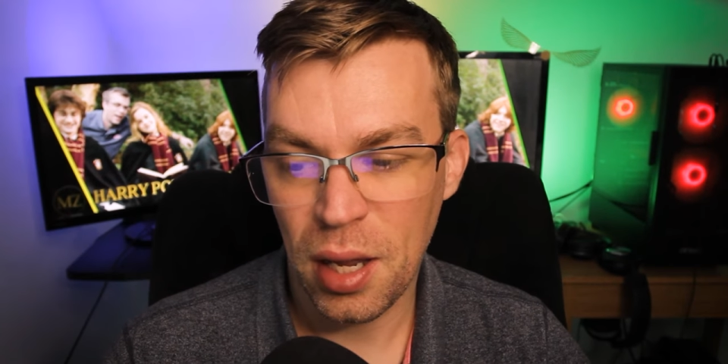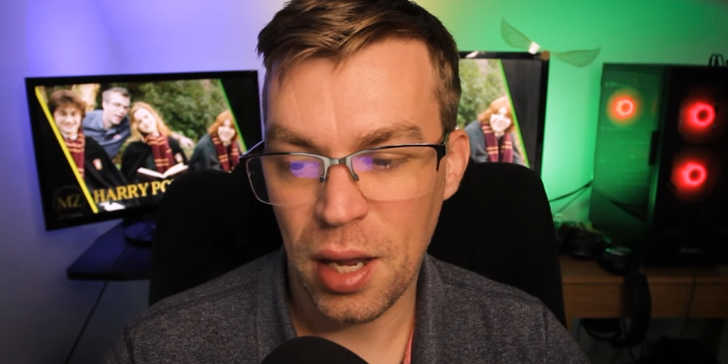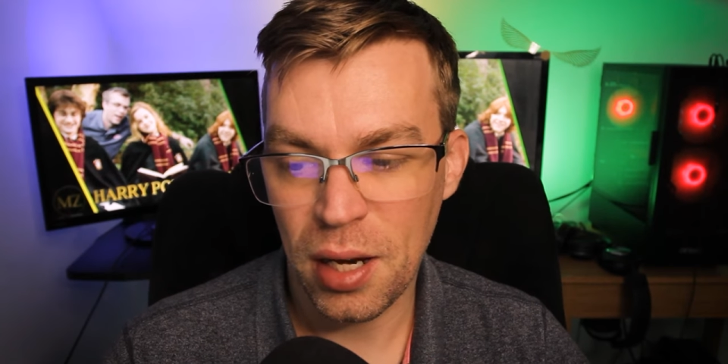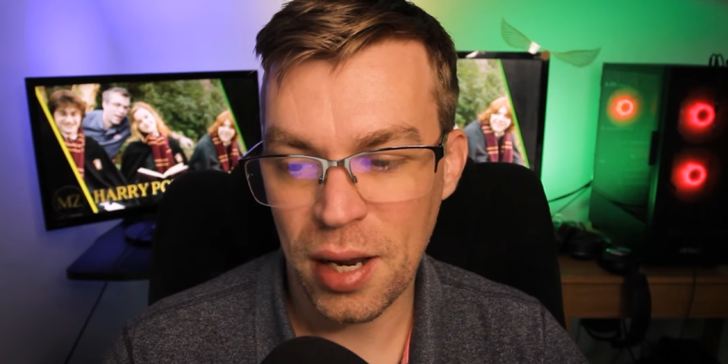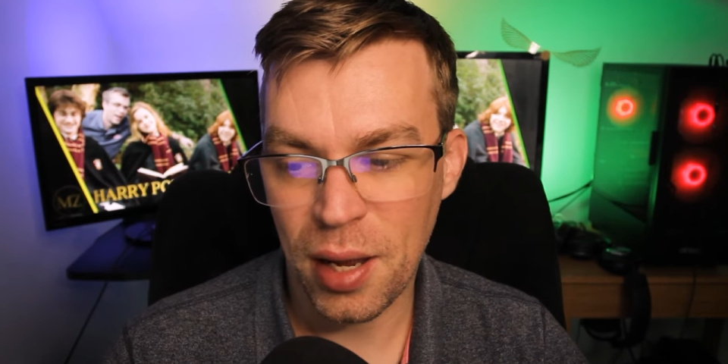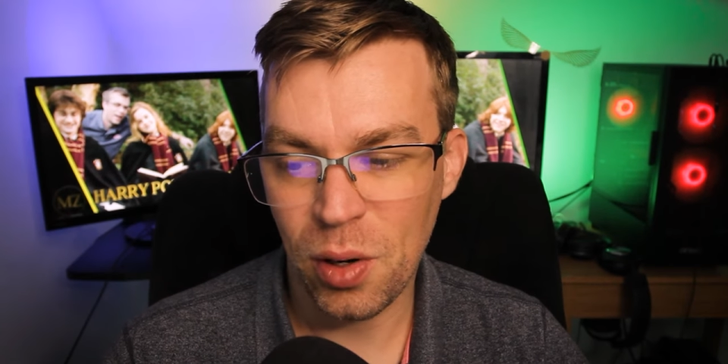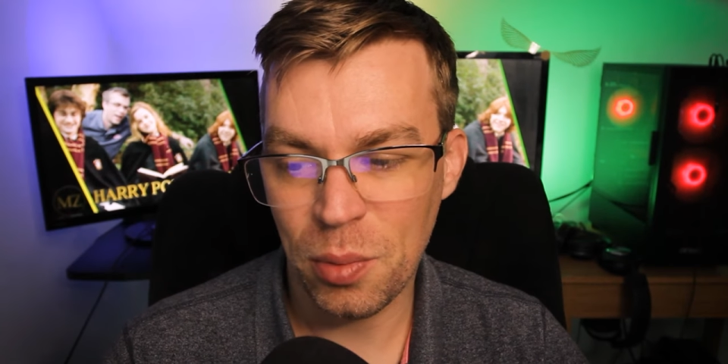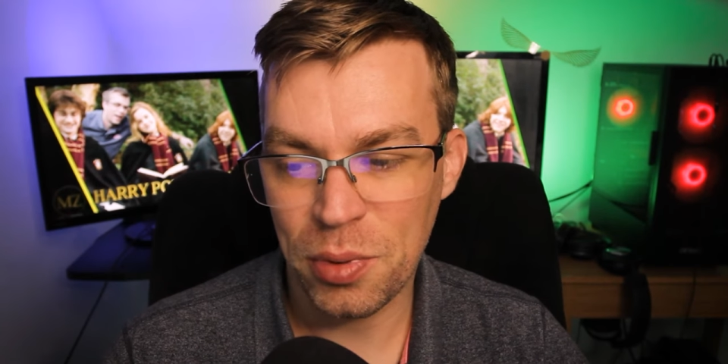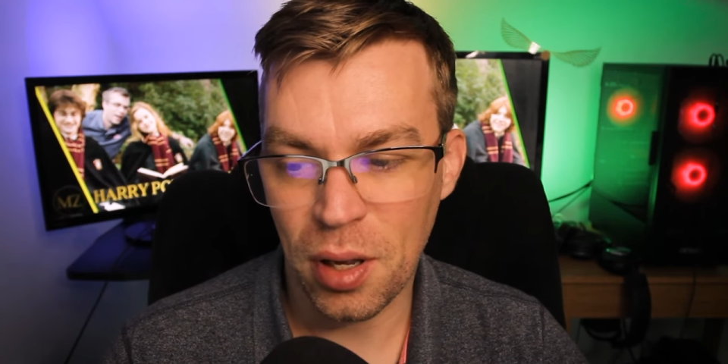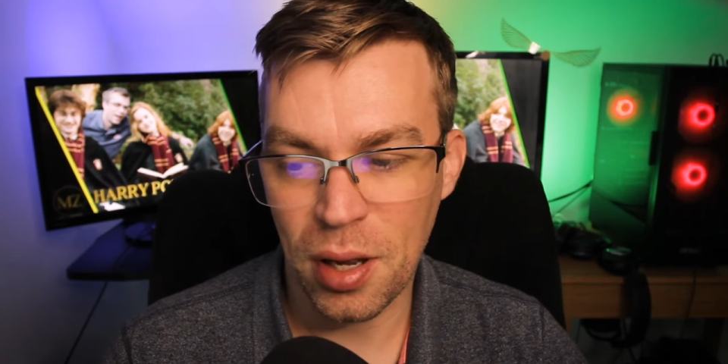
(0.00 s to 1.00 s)
and
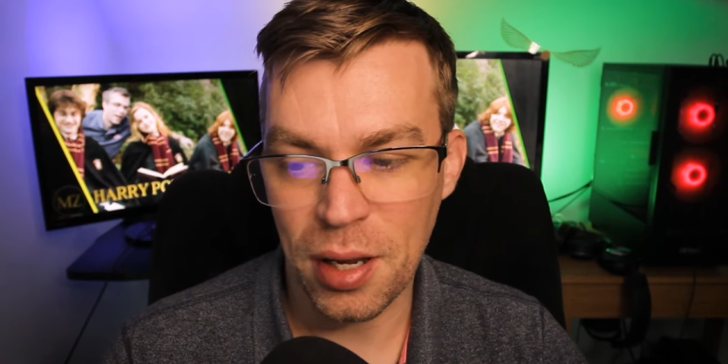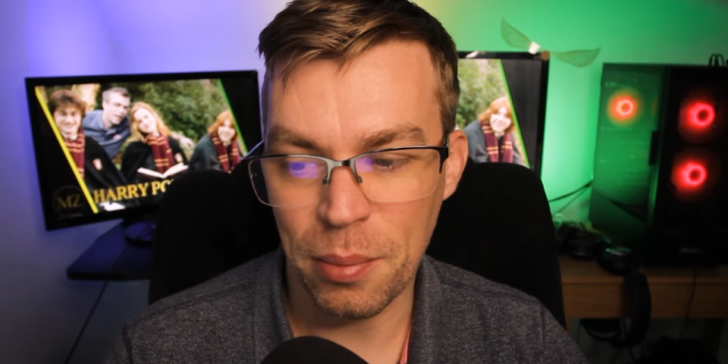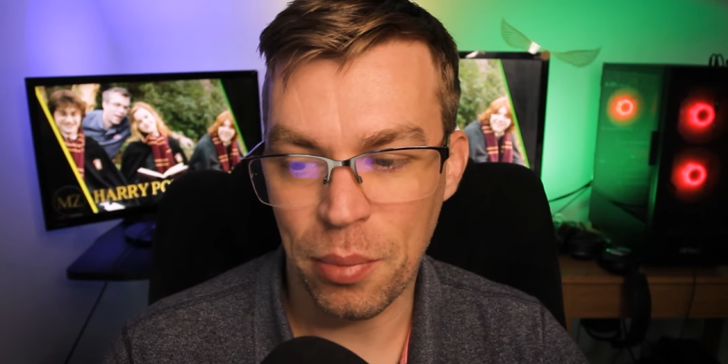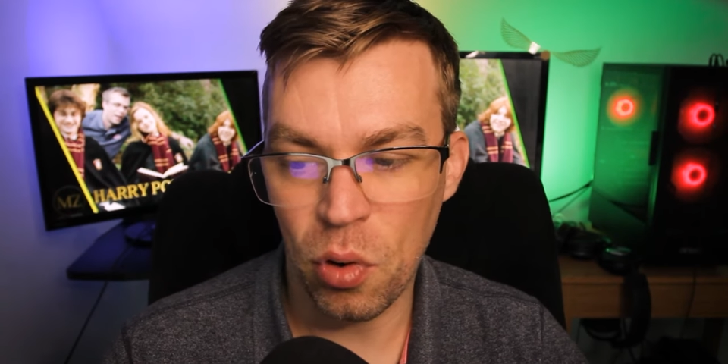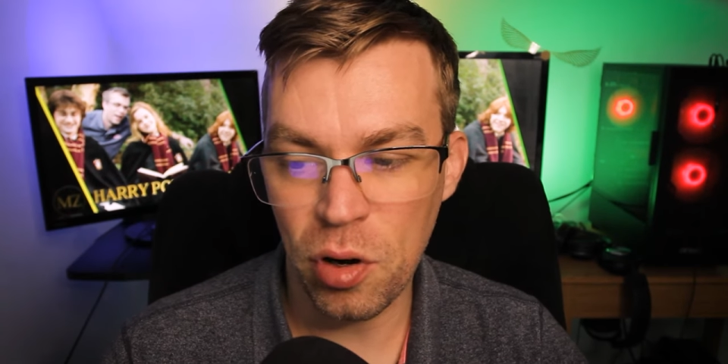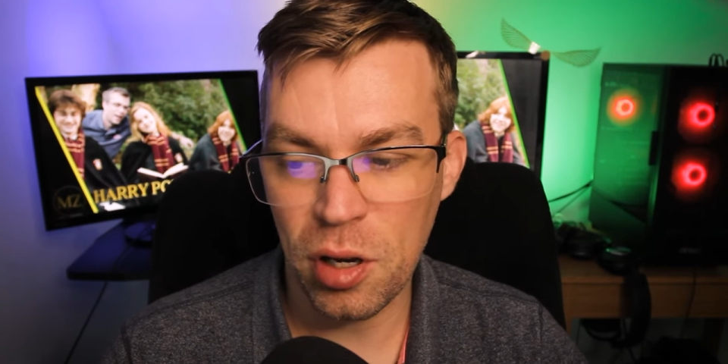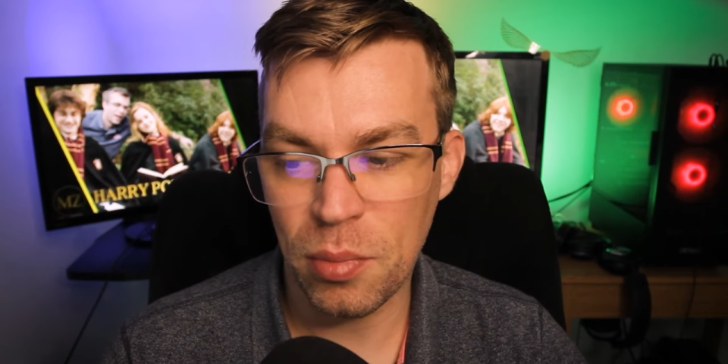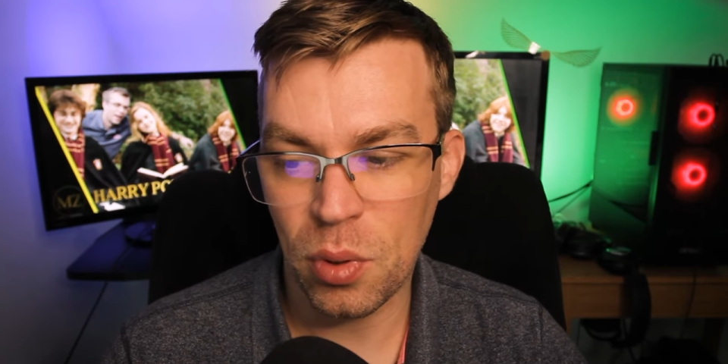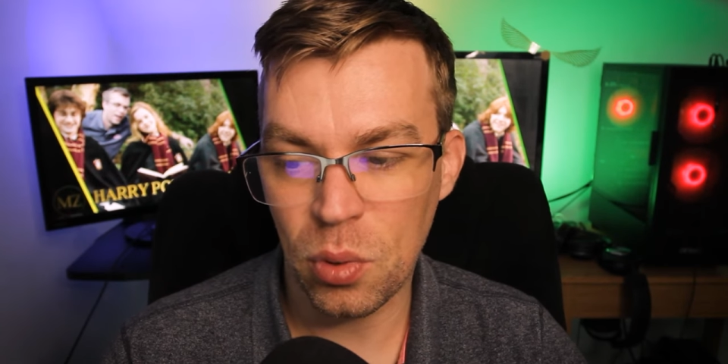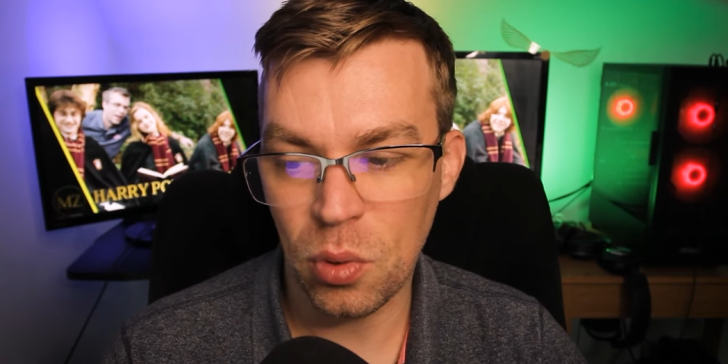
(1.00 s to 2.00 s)
Owlup's Eye
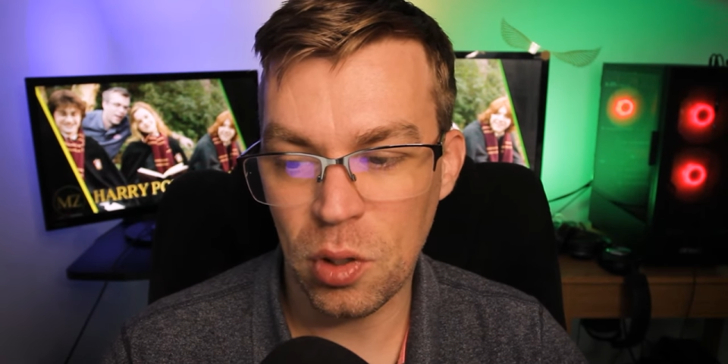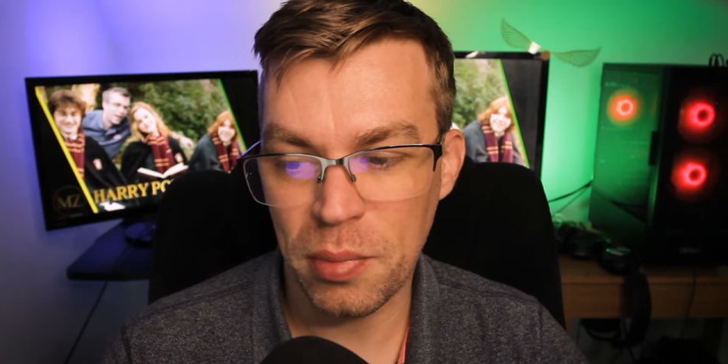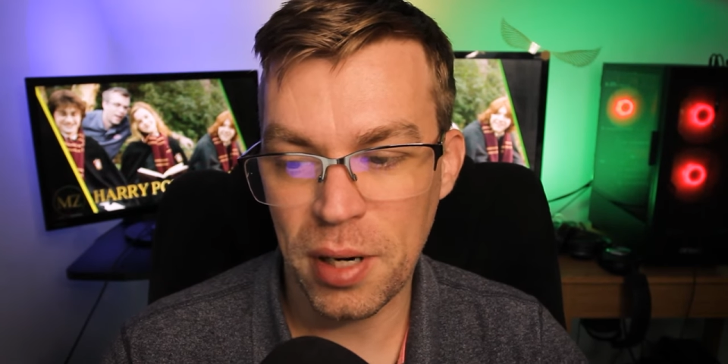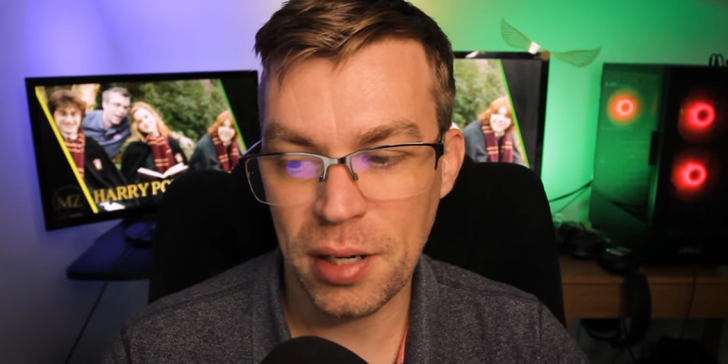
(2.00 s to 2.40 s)
Emporium, or the